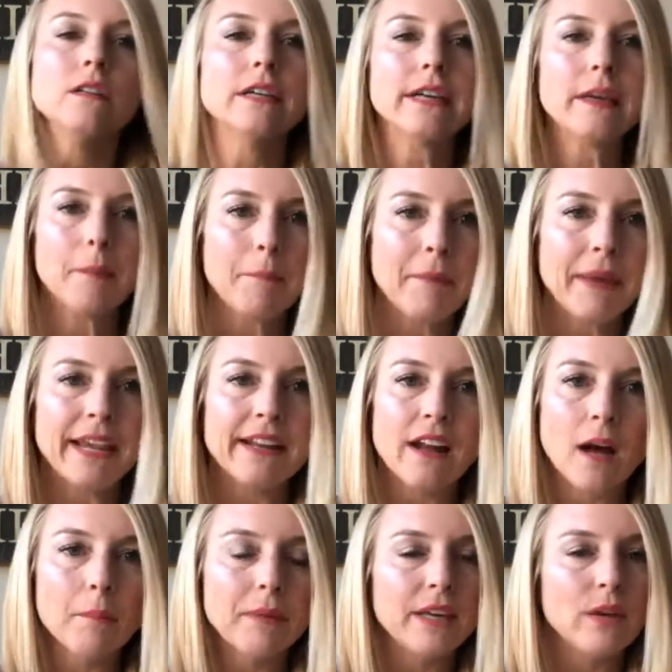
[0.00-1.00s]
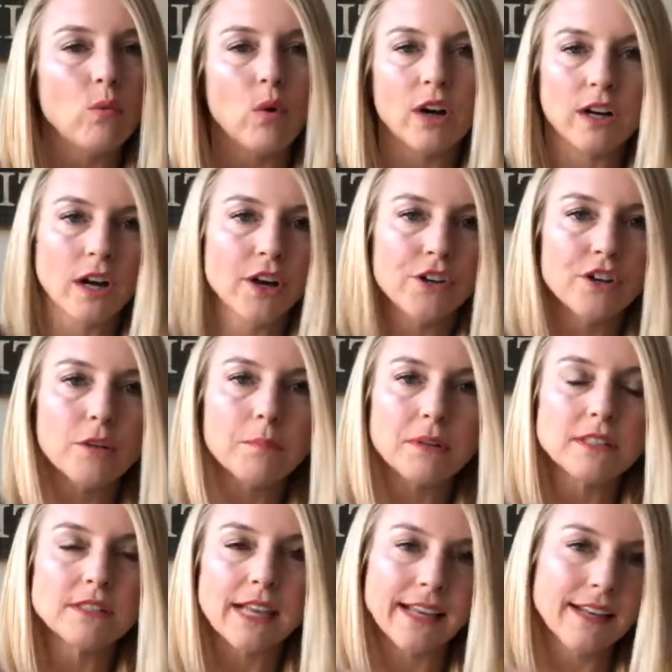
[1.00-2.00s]
It may not be
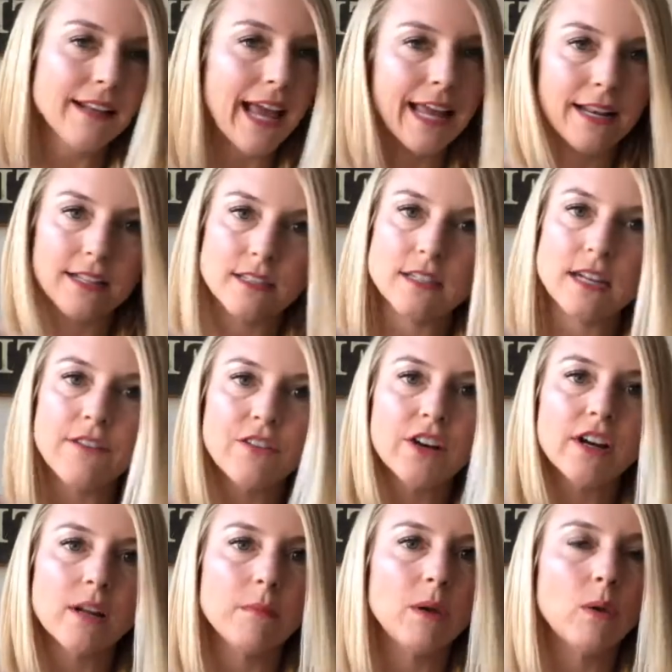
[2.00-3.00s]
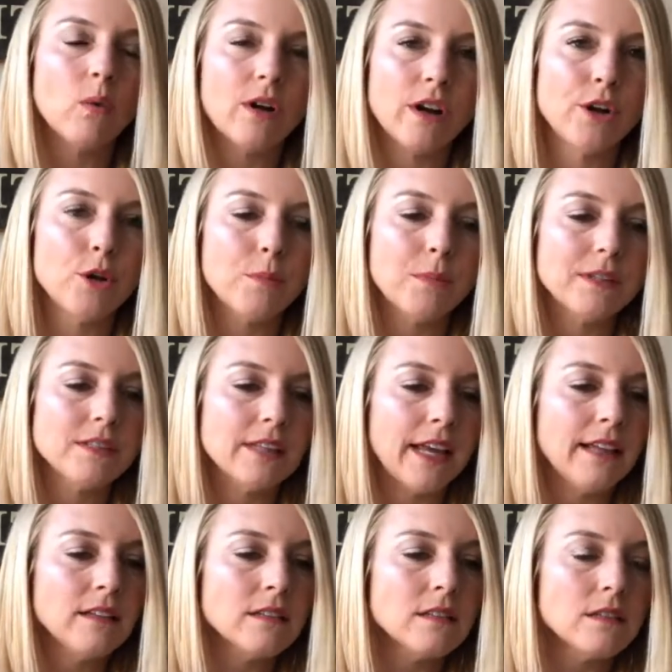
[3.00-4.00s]
100%, and it's never going to be
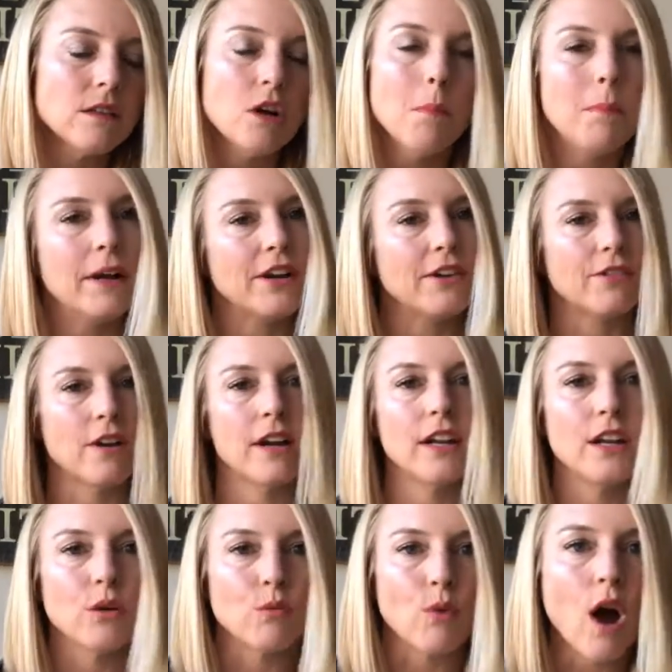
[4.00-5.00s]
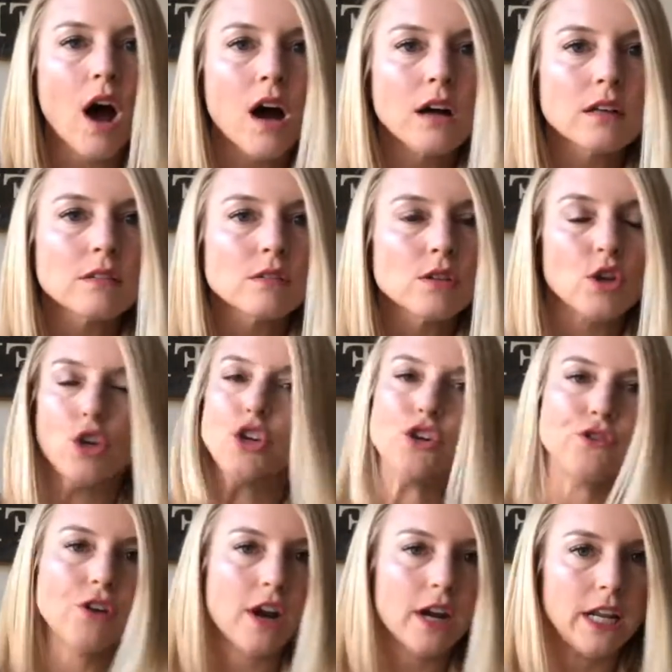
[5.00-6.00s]
100%, but you're not eating rocks.
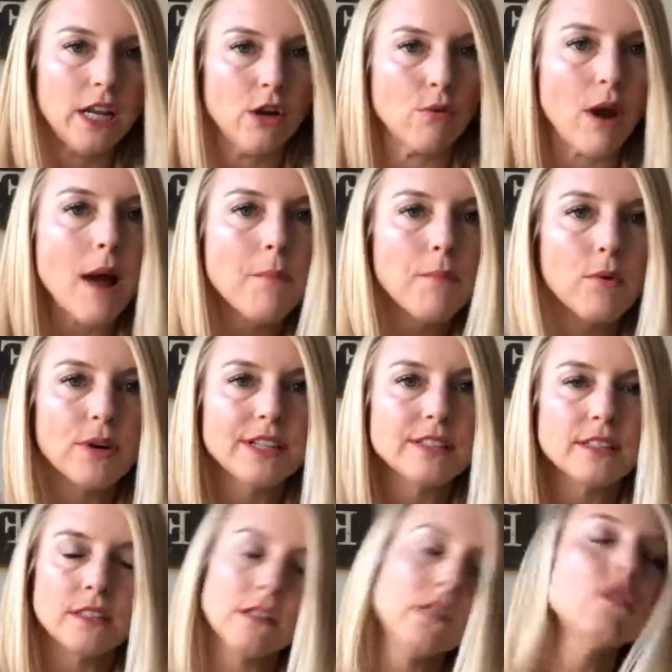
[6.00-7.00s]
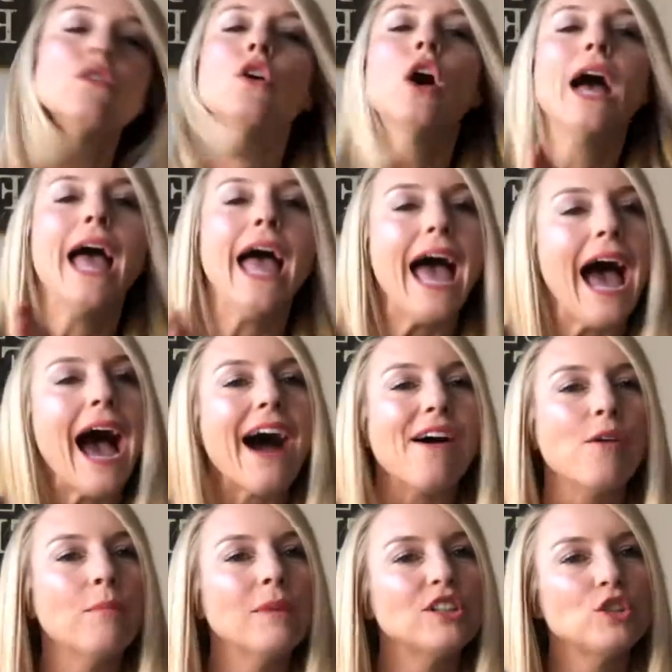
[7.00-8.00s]
You're not eating rat poison.
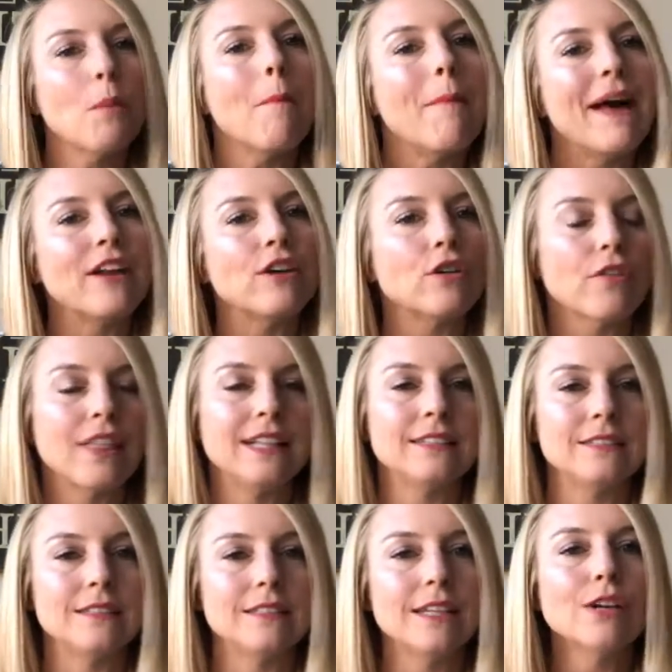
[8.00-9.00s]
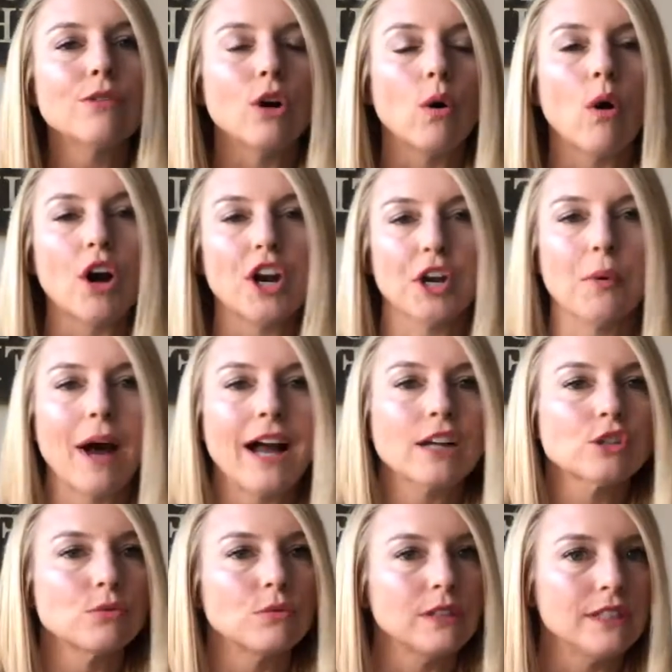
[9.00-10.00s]
how much better than zero are you
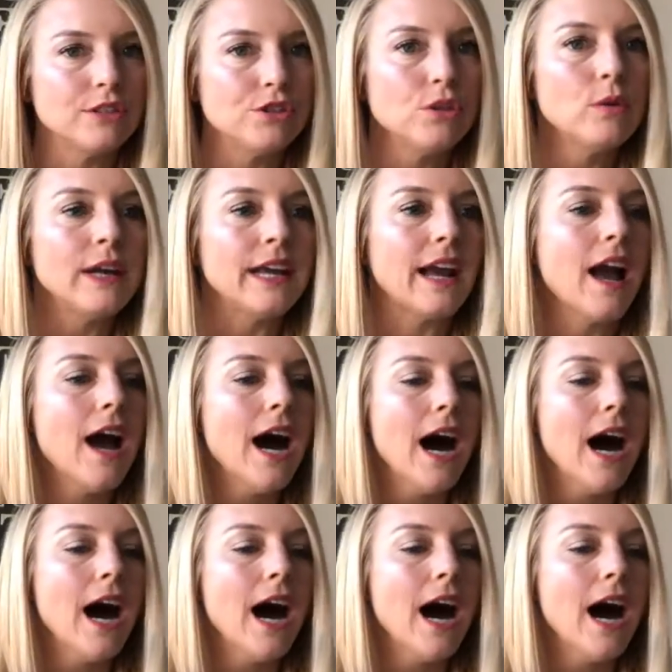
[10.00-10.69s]
actually doing?